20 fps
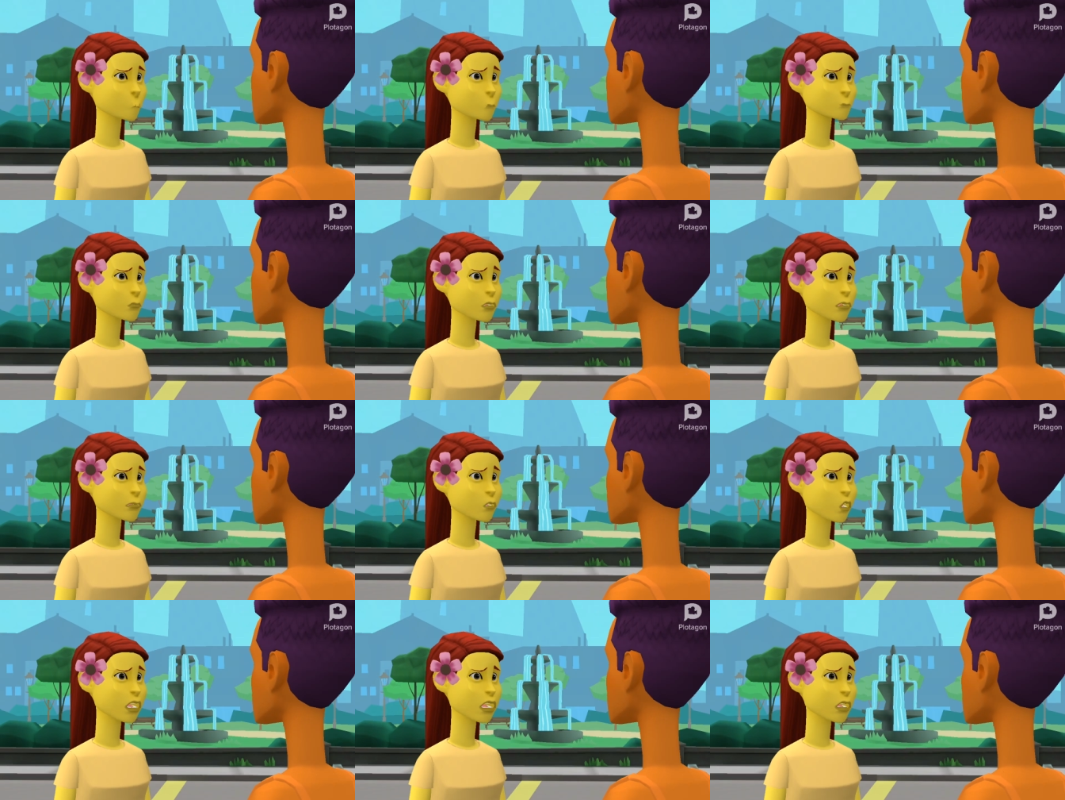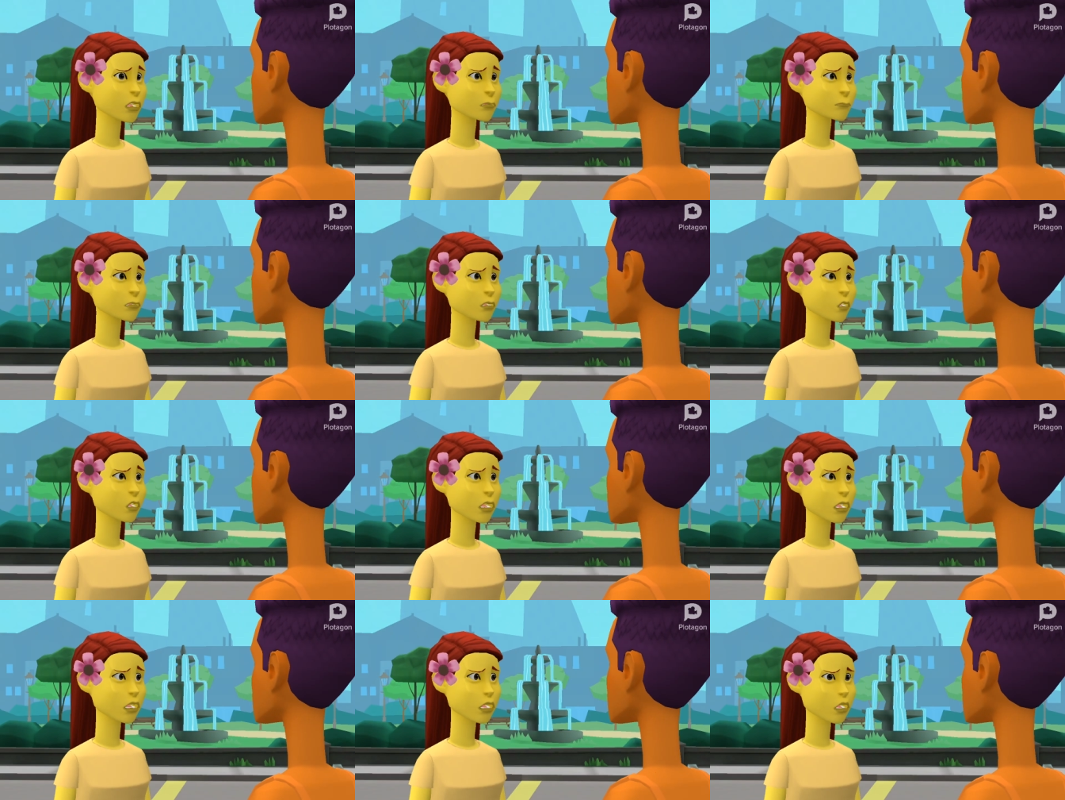Someone
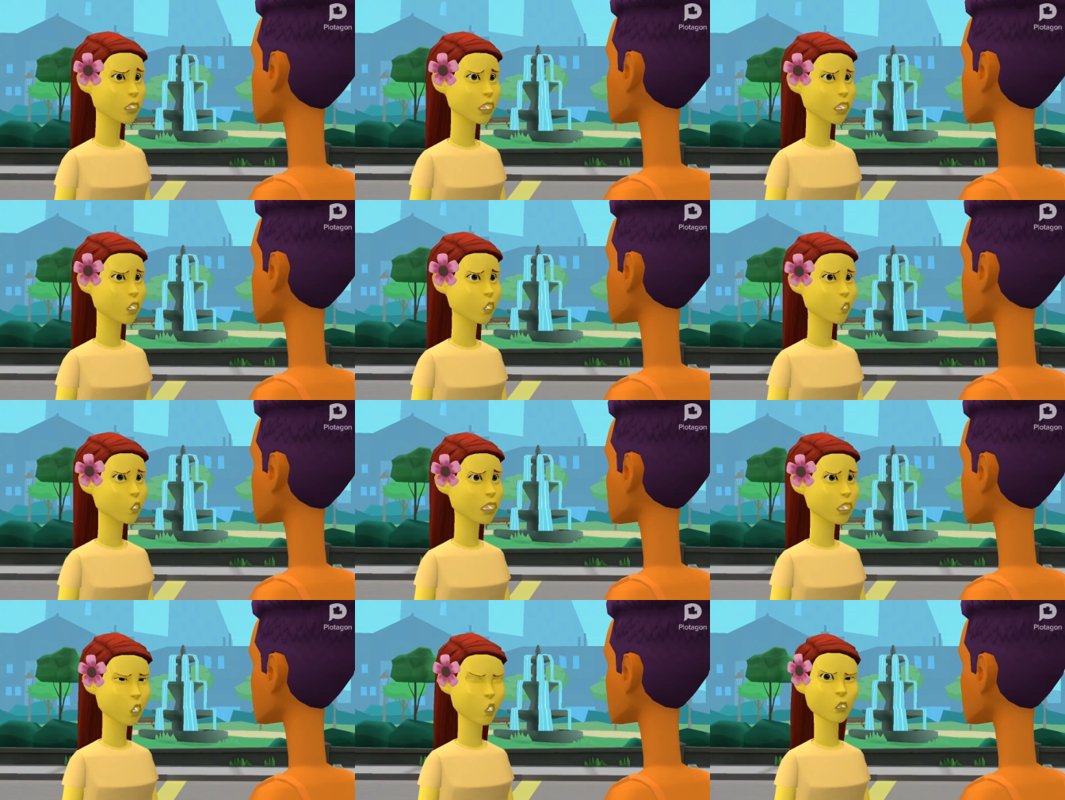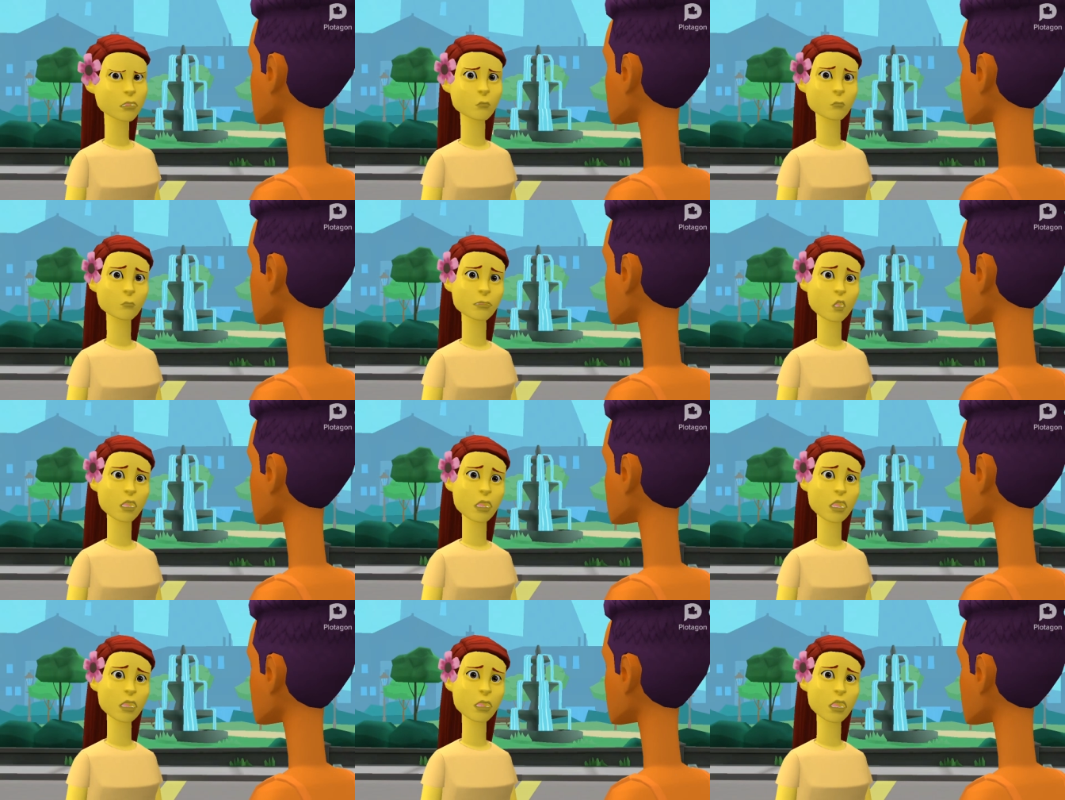smoking around town.
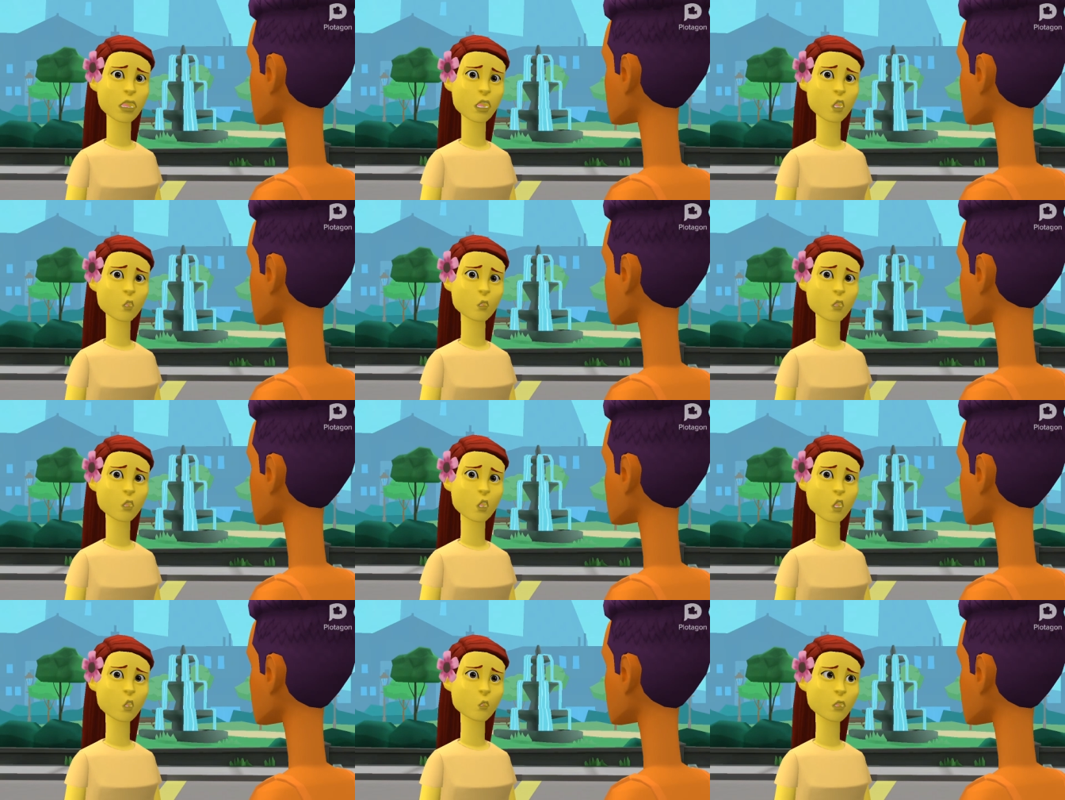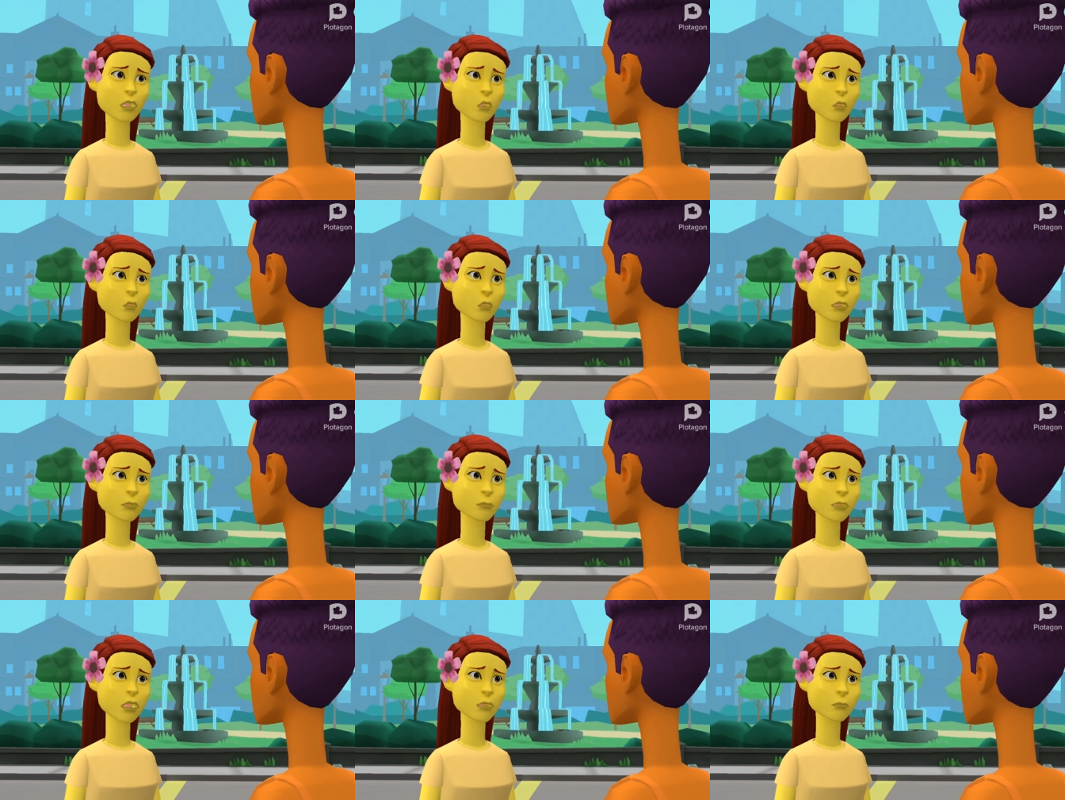We need to stop the
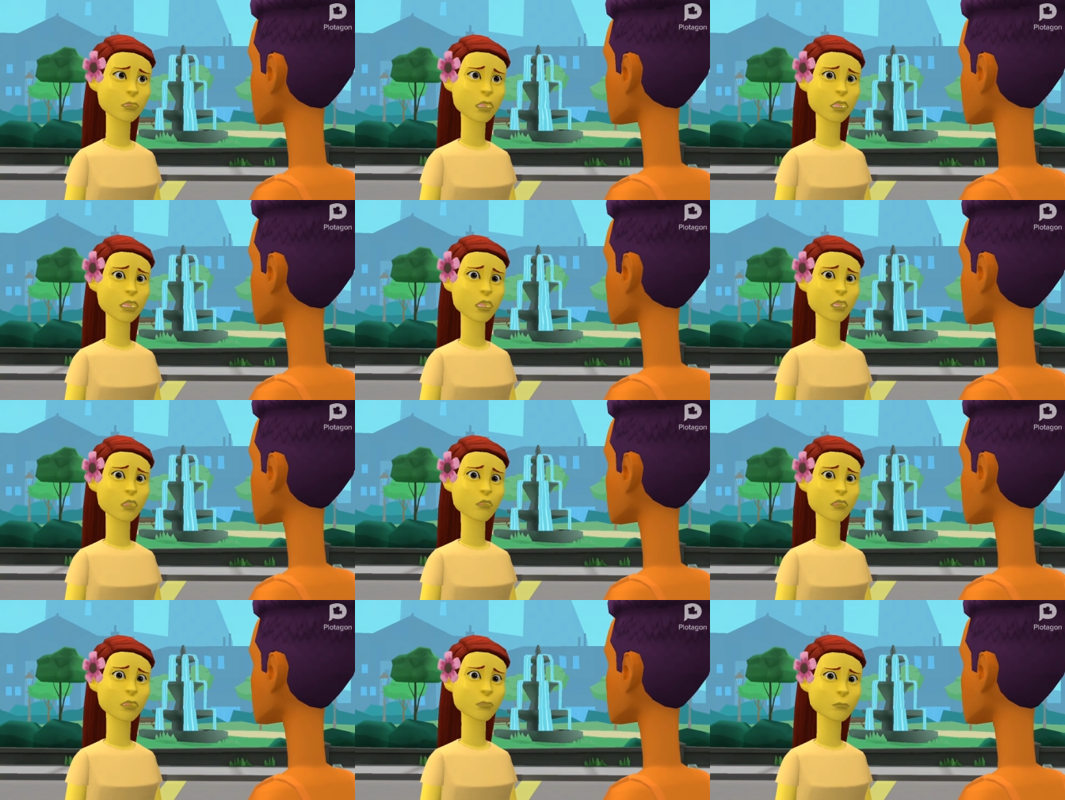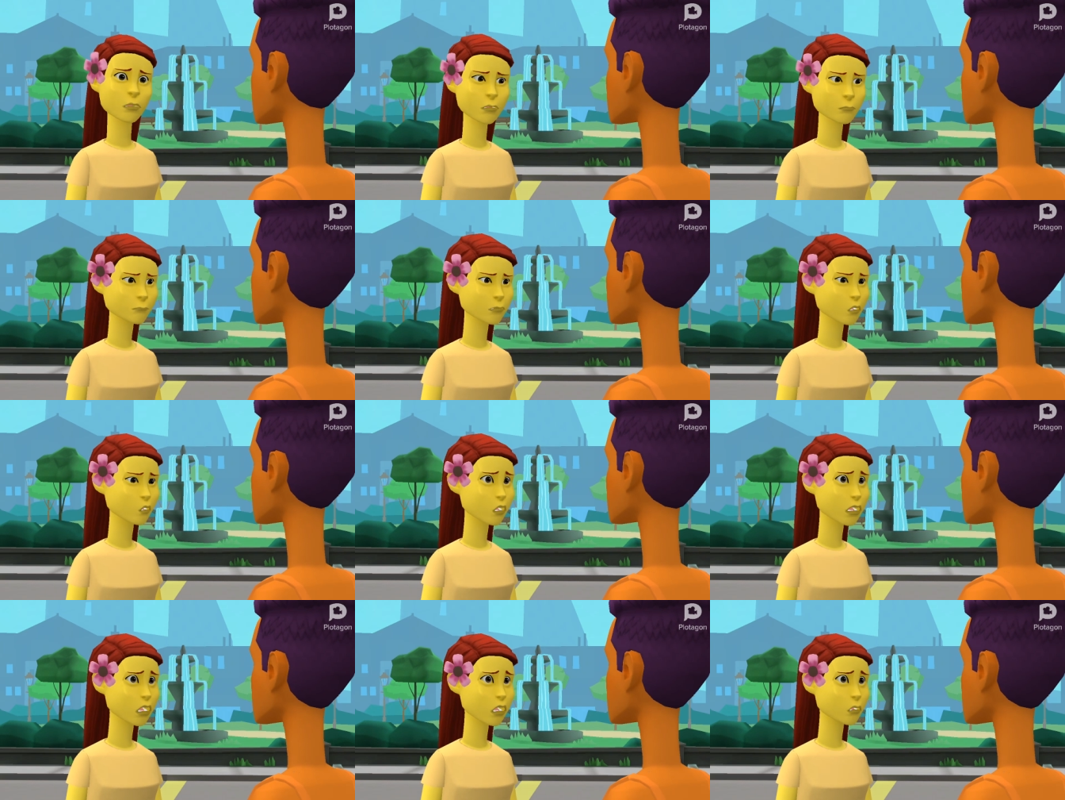troublemaker from
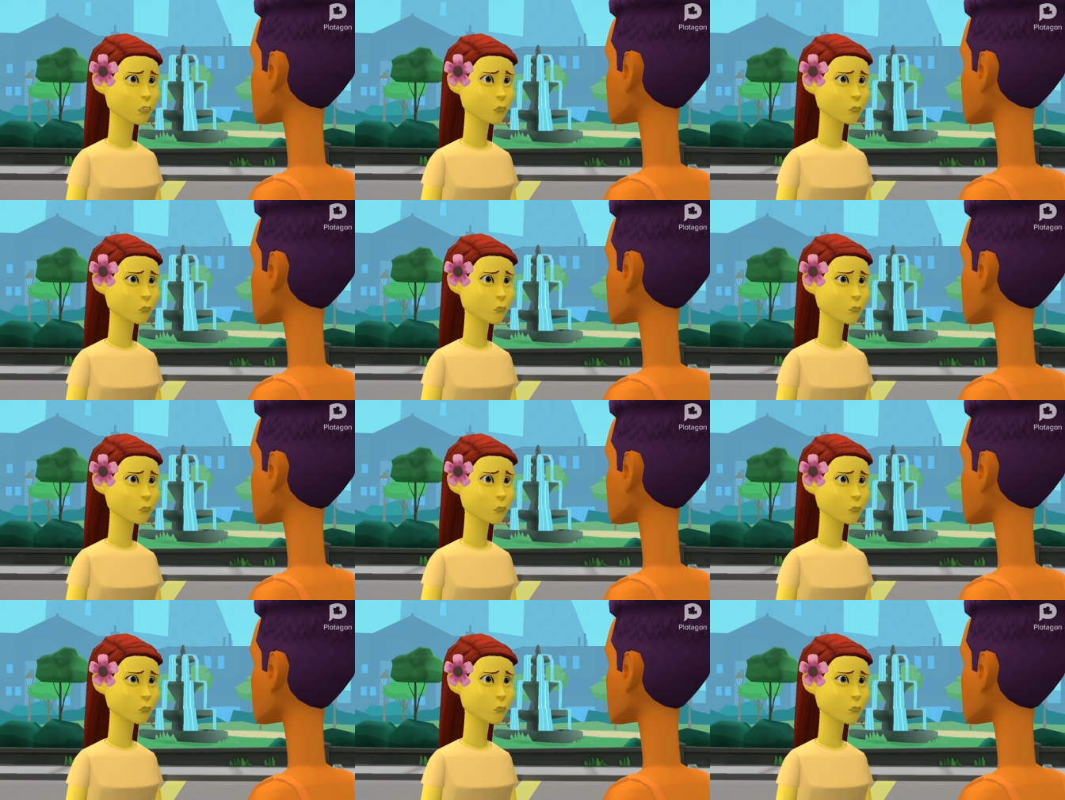smoking.